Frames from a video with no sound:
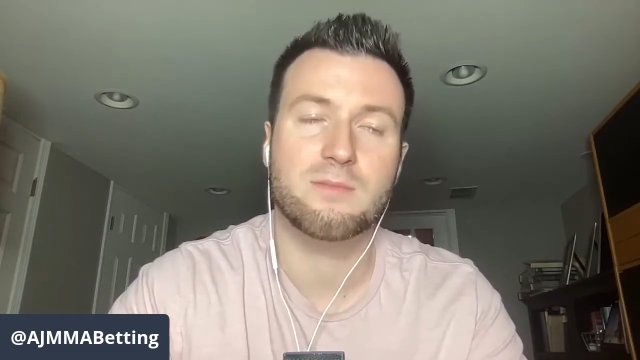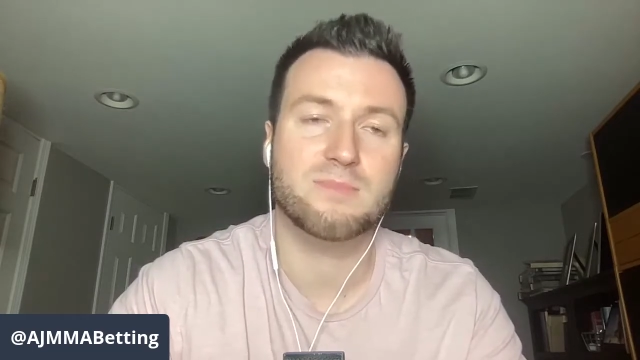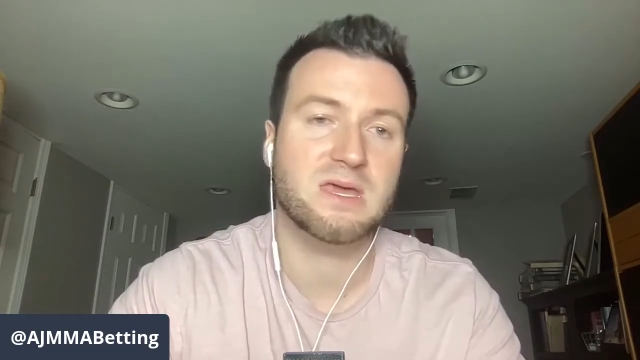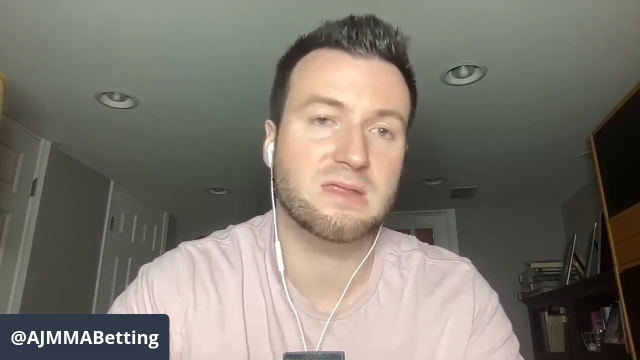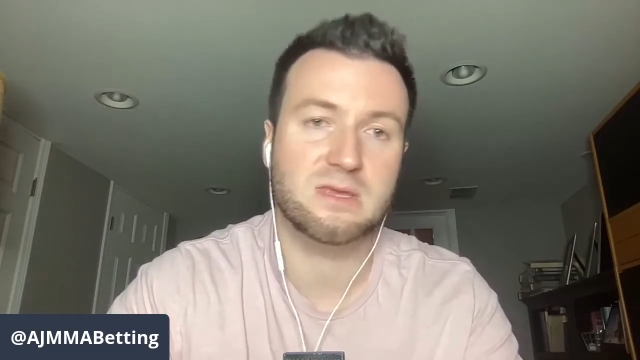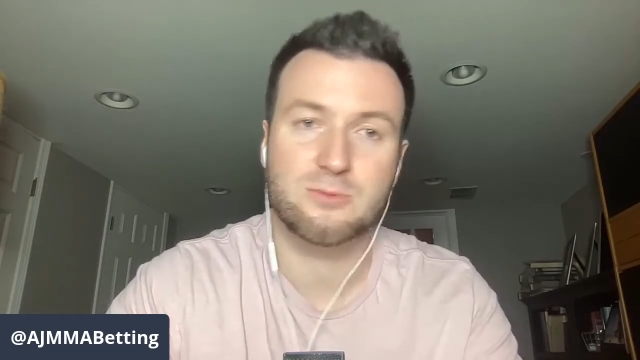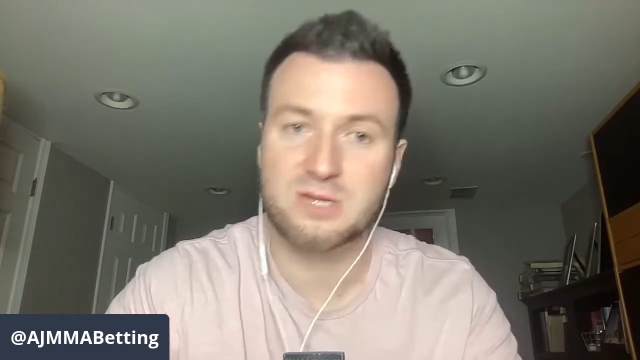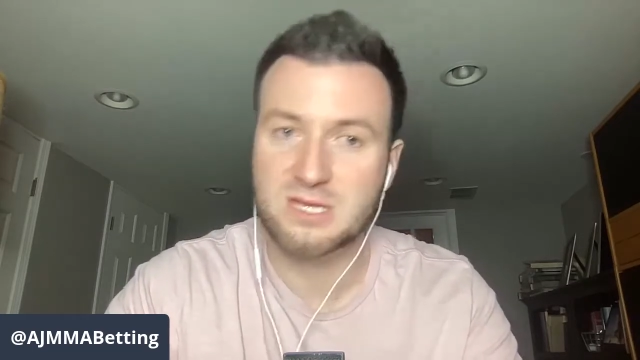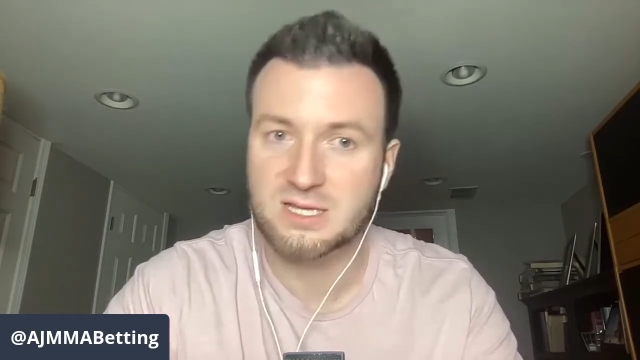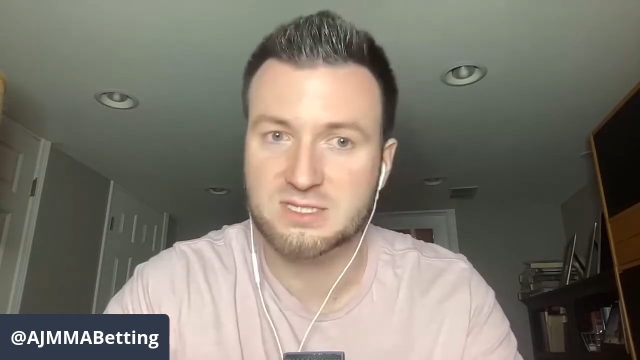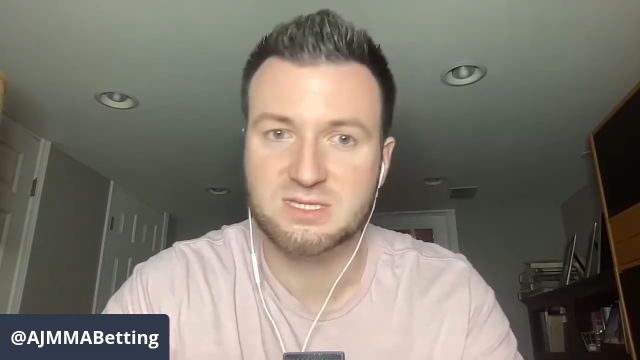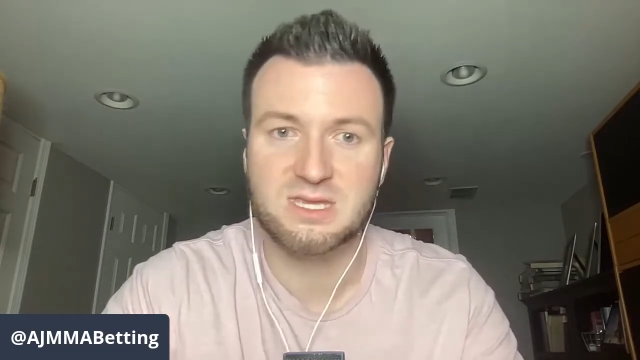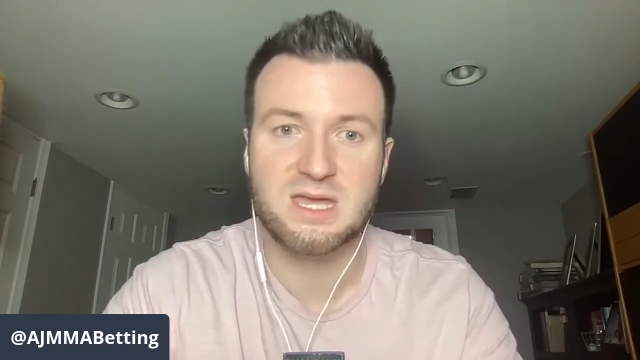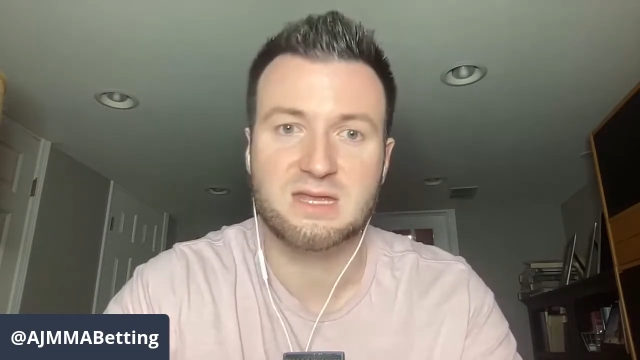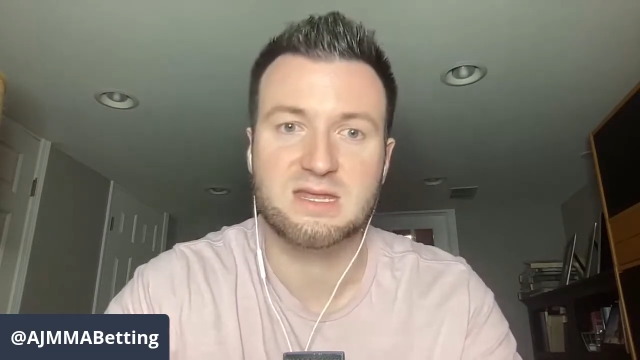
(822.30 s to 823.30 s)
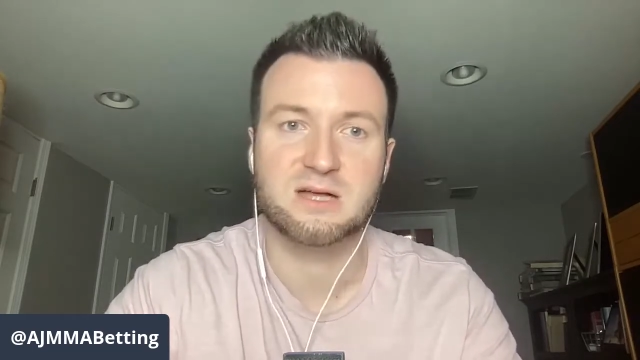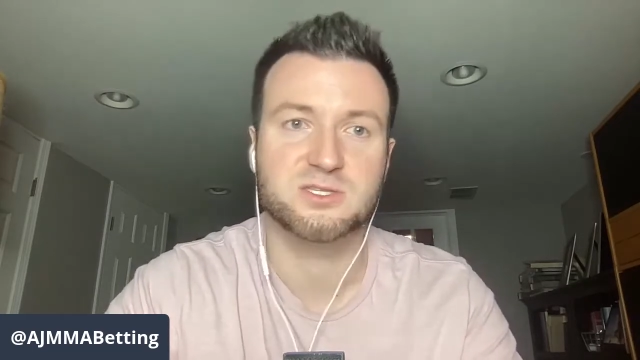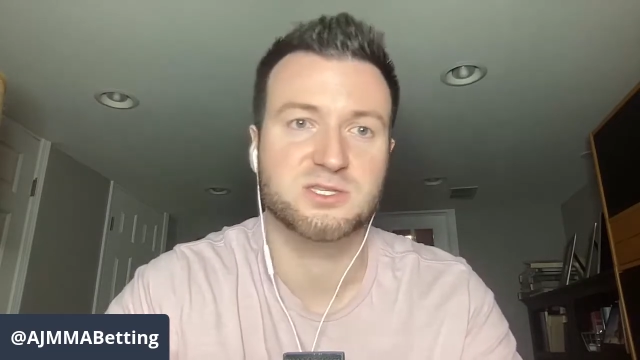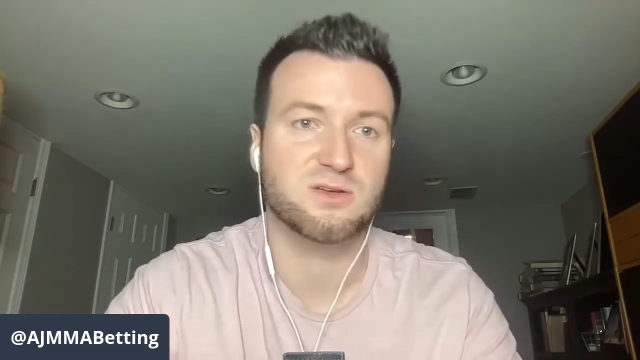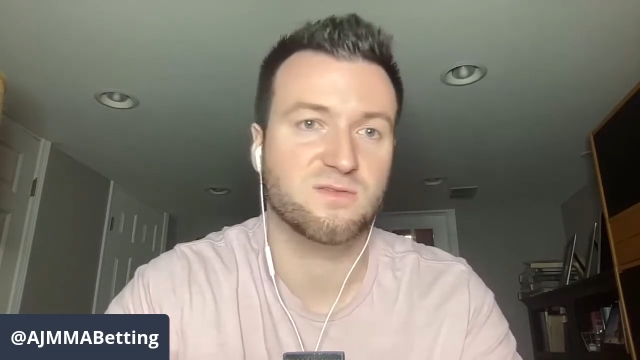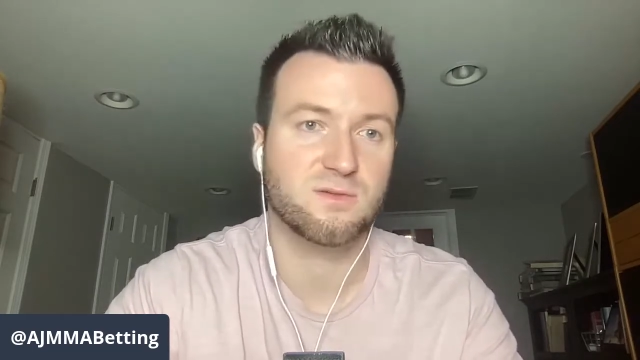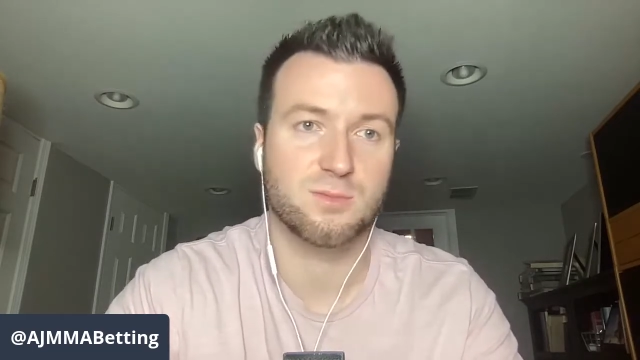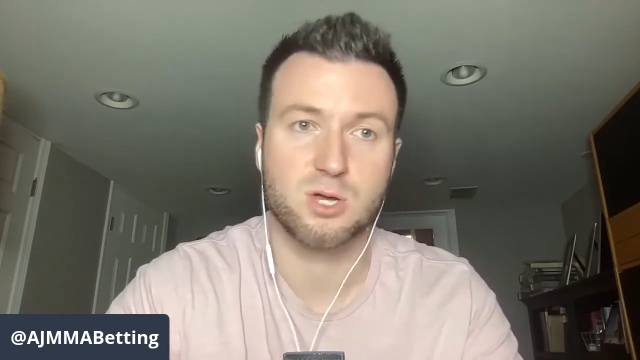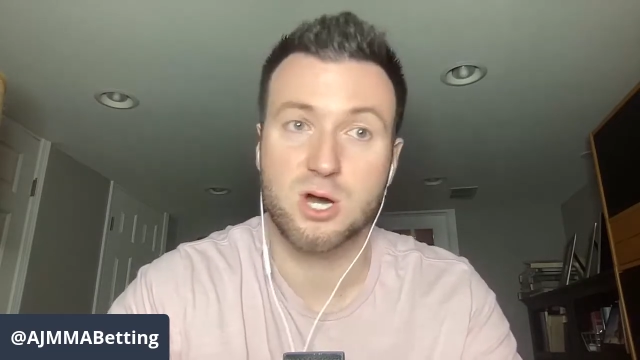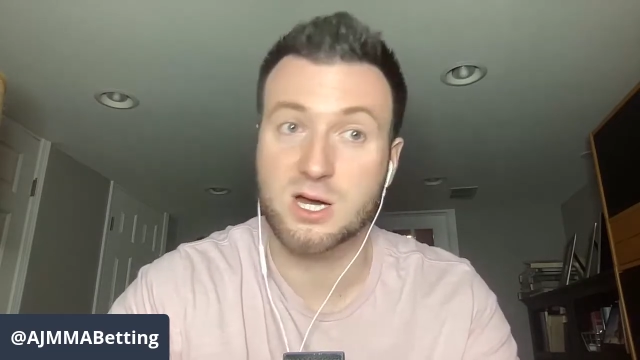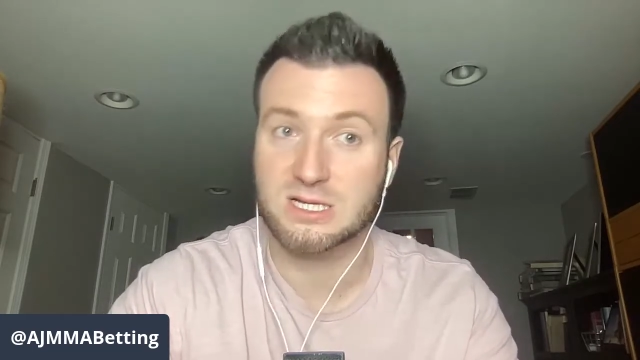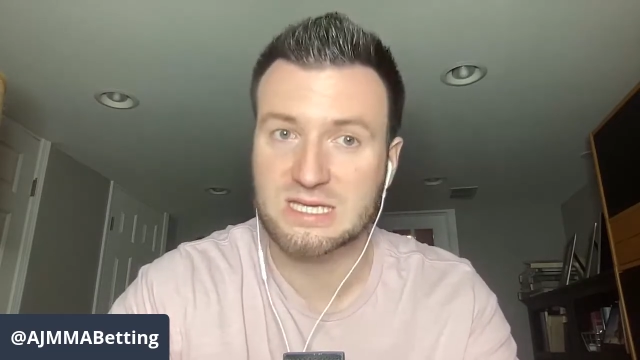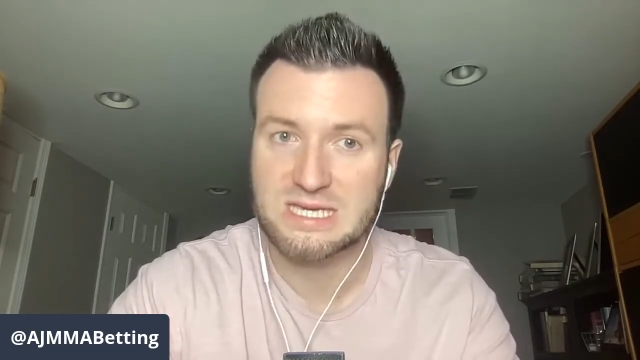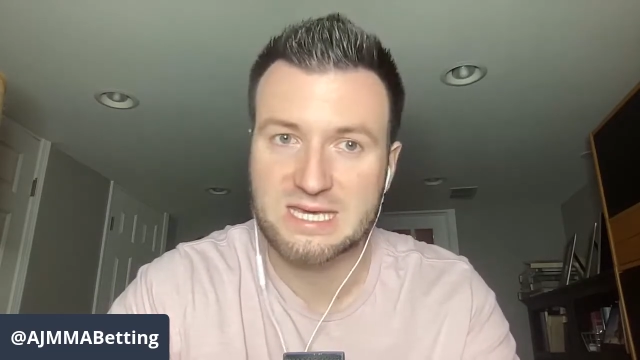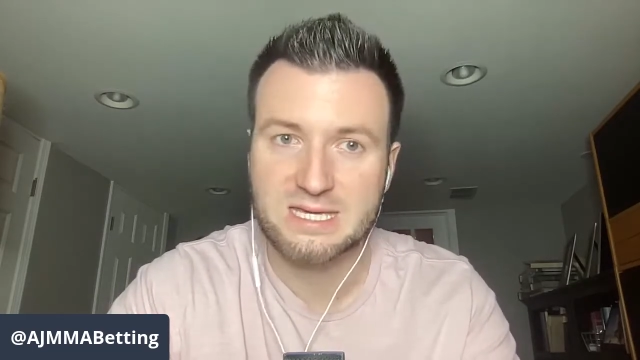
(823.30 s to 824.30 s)
Mainly when he gets takedowns, they're from
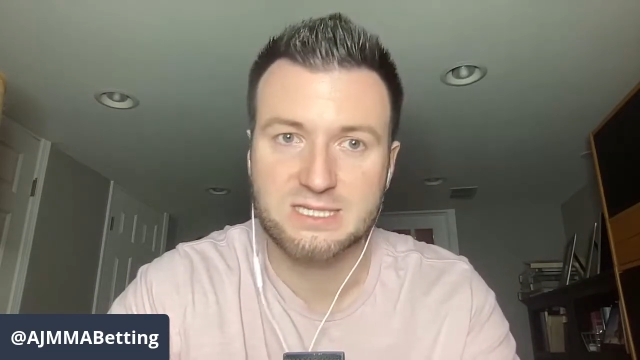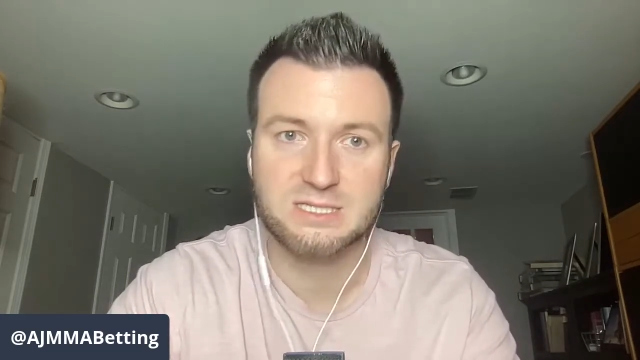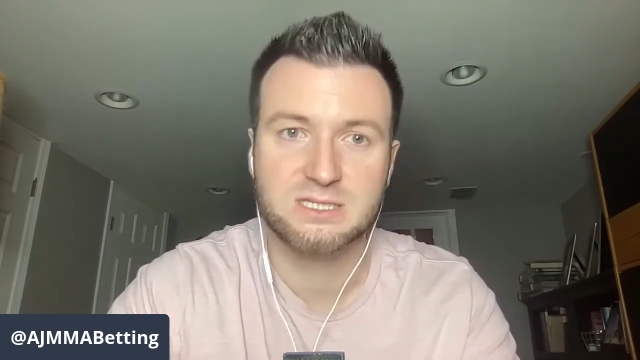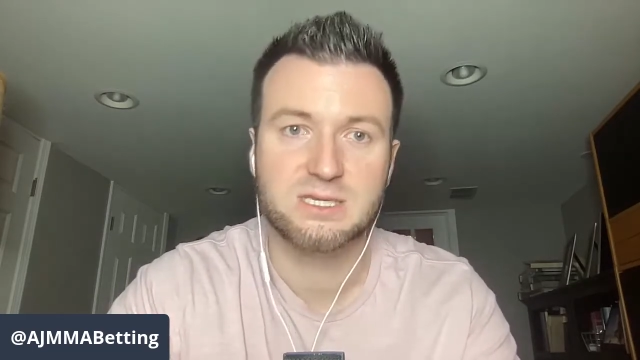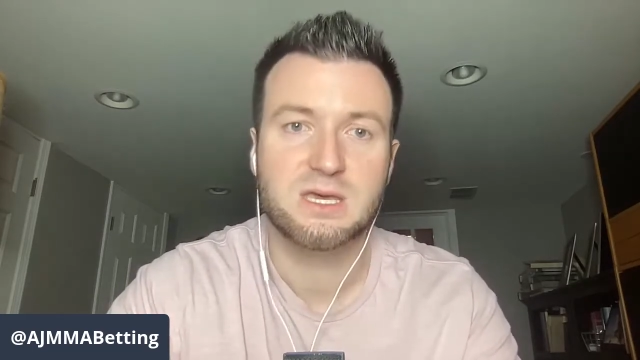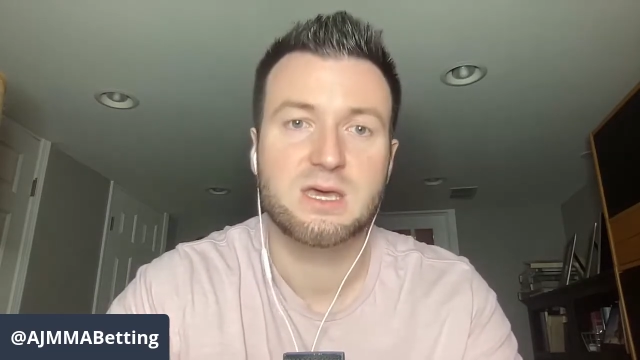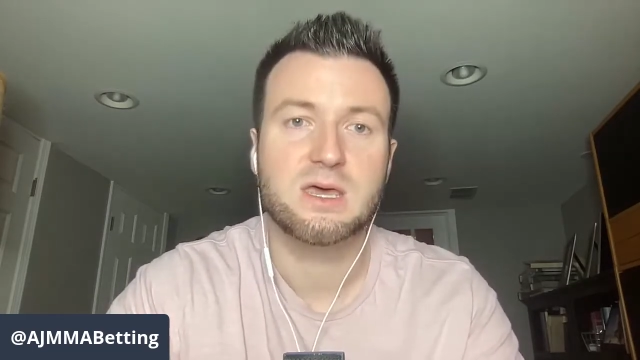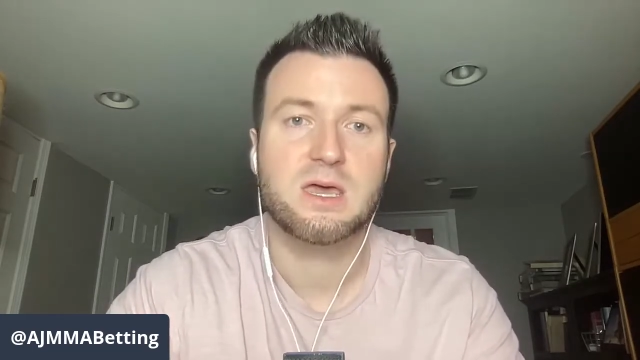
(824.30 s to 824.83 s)
caught kicks.